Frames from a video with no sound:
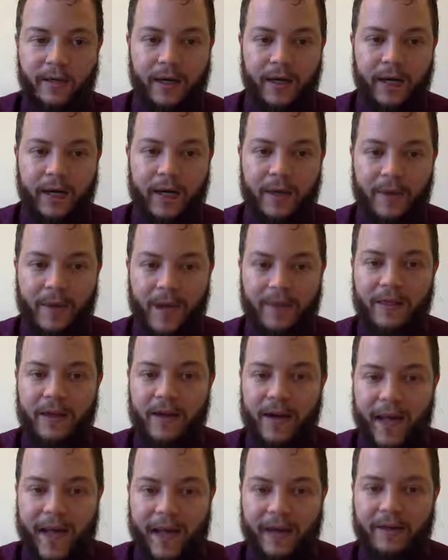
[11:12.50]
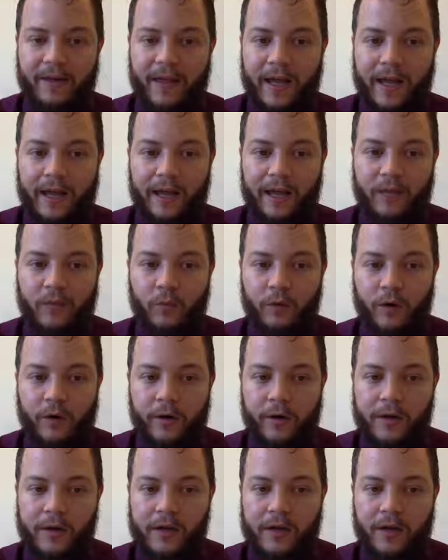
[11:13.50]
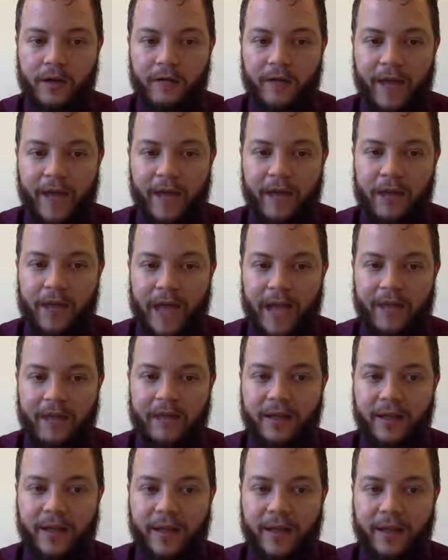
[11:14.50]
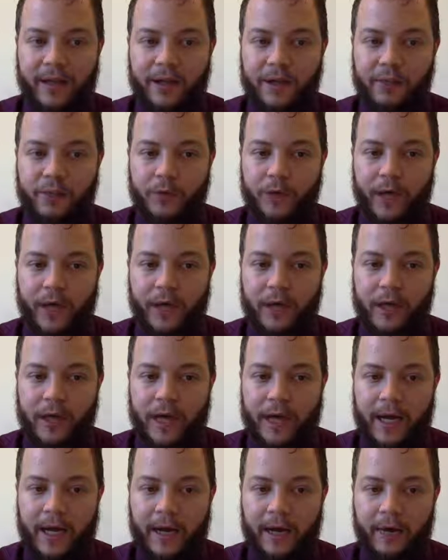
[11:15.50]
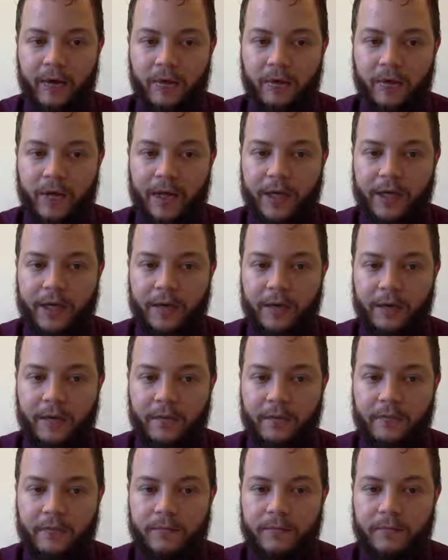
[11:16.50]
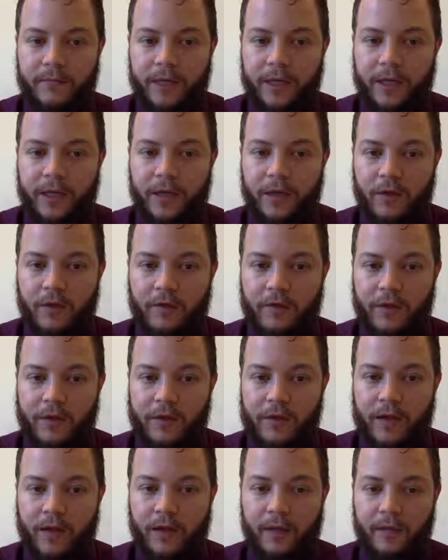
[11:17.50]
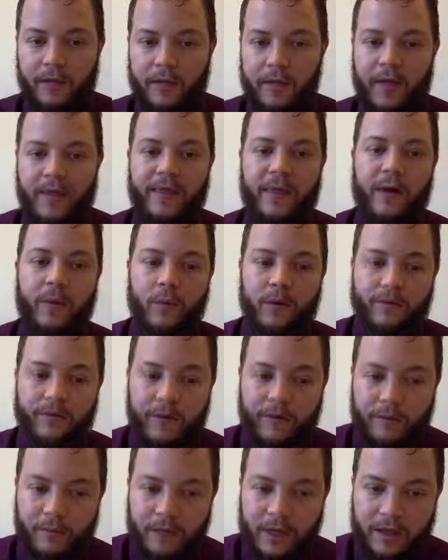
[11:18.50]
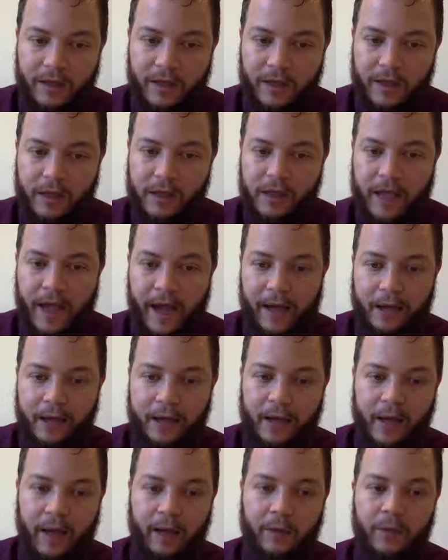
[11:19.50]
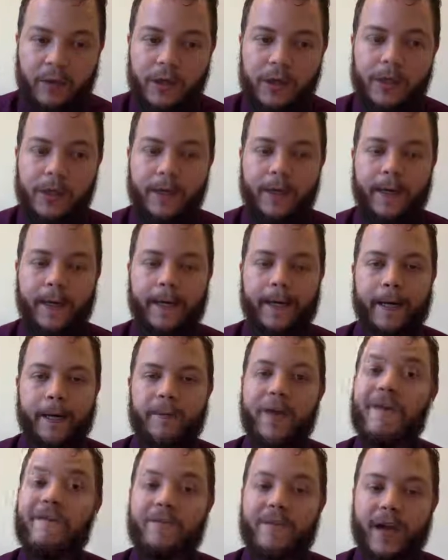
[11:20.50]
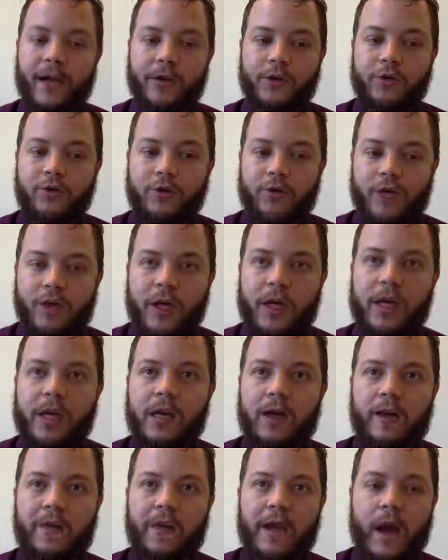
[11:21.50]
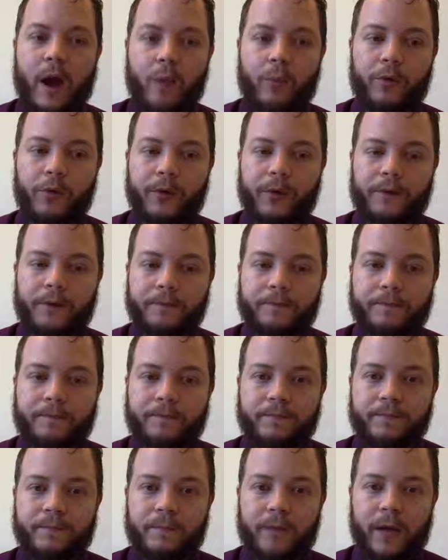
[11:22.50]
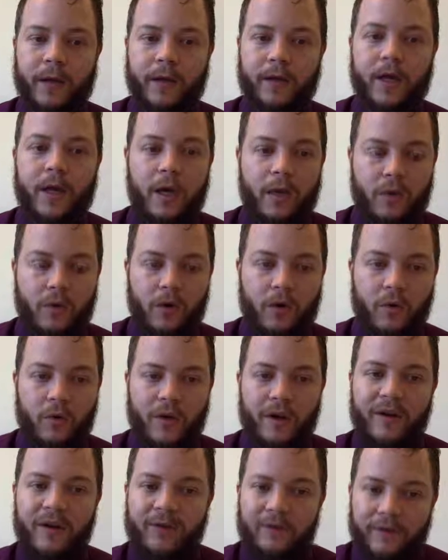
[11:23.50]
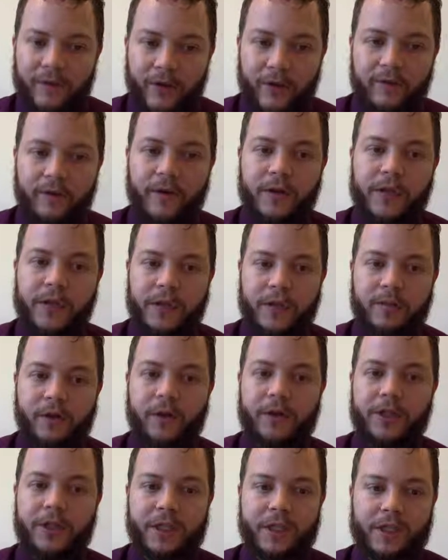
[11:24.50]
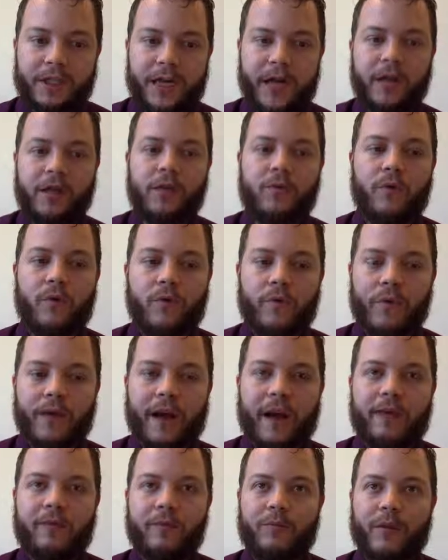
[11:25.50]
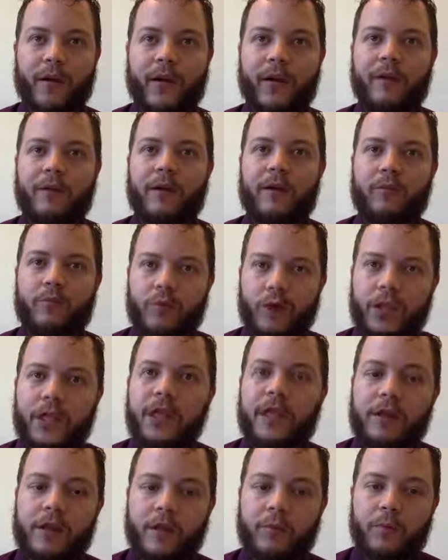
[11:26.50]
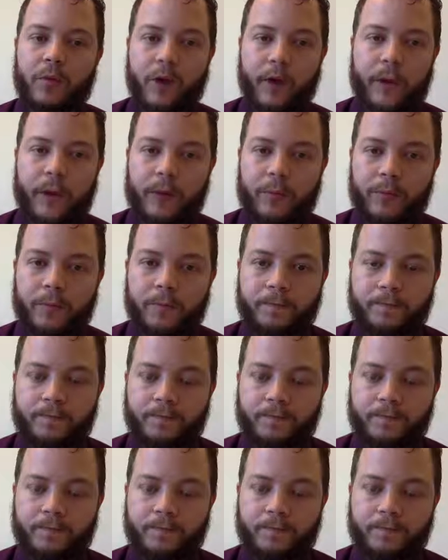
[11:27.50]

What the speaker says: and then added that in where instead of x at the I just put xi right here in each of these elements. And that would have given me the exact same vector z on the output. Right? So very, very similar syntax to what we would have in Python, pretty easy to pick up.